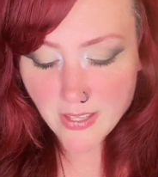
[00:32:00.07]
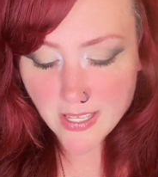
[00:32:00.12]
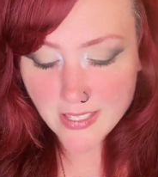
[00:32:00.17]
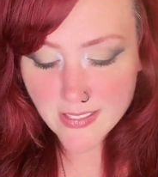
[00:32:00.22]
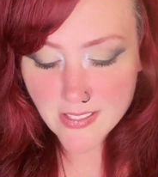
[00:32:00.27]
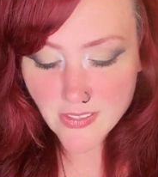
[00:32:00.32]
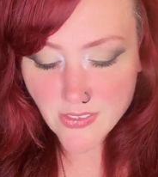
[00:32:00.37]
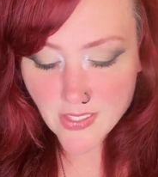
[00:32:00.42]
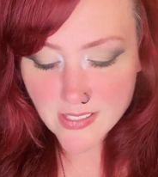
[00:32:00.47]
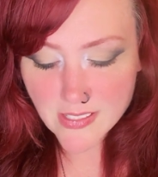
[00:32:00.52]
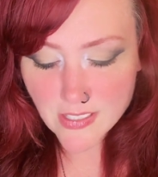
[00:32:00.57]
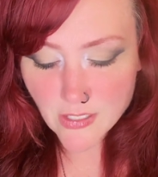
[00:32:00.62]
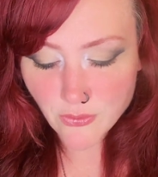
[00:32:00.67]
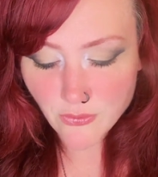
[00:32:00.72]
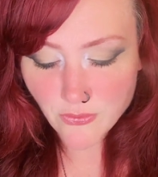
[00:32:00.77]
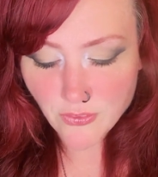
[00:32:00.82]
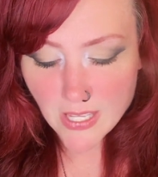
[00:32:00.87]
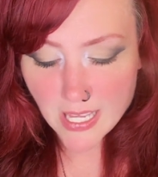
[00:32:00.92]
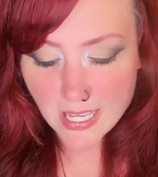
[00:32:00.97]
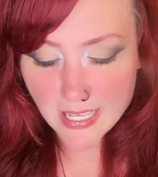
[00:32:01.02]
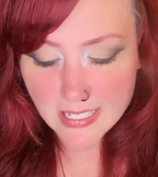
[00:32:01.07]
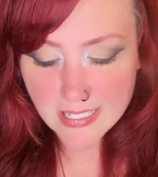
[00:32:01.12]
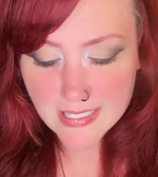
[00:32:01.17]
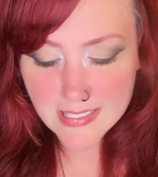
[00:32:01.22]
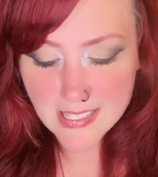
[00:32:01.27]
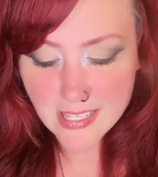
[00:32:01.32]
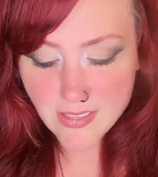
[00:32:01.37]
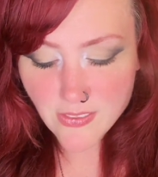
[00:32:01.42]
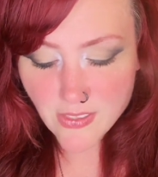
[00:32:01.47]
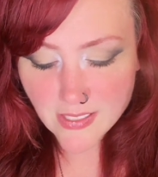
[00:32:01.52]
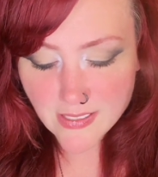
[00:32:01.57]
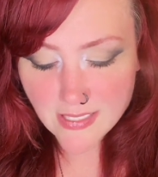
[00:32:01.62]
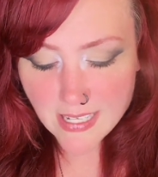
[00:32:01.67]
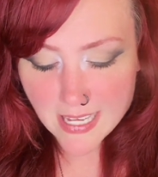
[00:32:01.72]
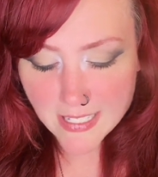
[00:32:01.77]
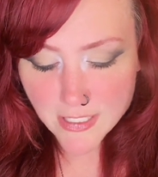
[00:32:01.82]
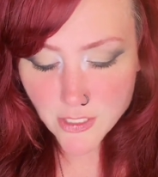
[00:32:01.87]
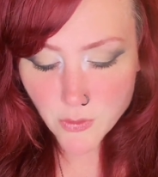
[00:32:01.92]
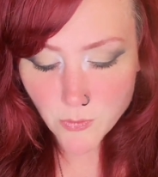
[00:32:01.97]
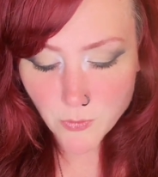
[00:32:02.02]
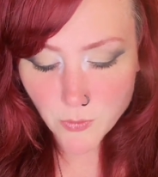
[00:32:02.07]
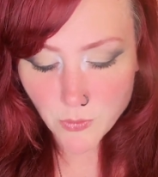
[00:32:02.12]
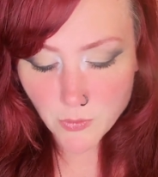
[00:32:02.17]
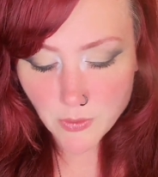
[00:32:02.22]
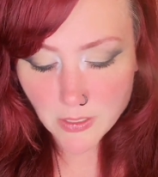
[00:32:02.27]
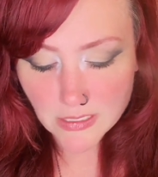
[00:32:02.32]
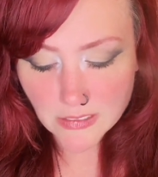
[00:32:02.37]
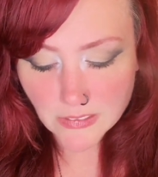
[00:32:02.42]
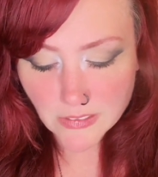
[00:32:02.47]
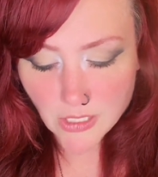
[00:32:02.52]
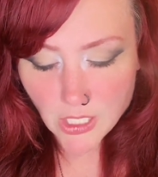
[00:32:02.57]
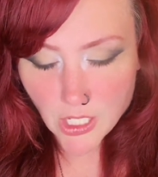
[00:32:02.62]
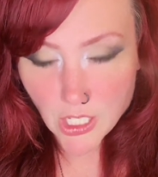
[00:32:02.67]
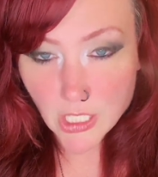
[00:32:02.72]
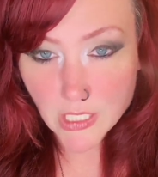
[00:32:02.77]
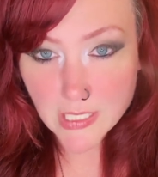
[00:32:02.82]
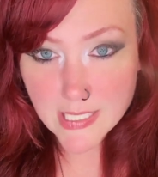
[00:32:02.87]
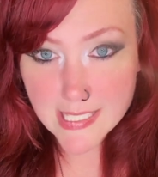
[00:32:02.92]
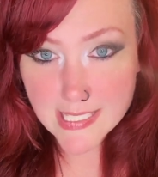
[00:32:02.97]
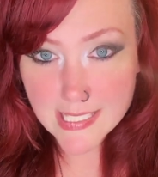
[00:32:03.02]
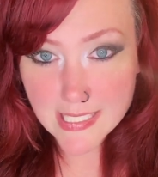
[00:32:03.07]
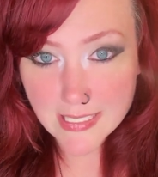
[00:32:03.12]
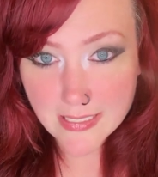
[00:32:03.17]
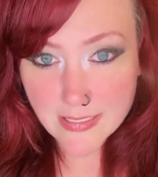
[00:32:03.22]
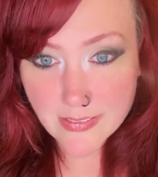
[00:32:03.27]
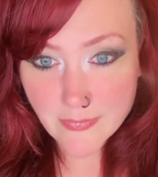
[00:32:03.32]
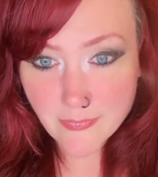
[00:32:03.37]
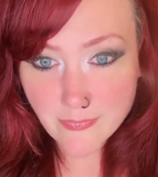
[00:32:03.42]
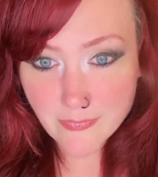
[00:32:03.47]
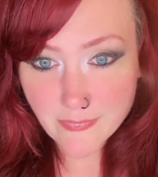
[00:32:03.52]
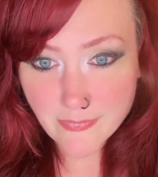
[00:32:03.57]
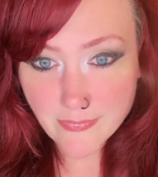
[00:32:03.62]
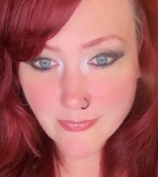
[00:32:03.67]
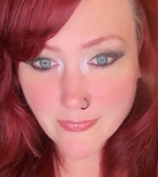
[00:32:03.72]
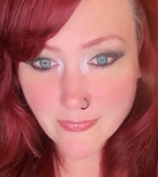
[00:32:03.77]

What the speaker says: an event that defies the natural laws.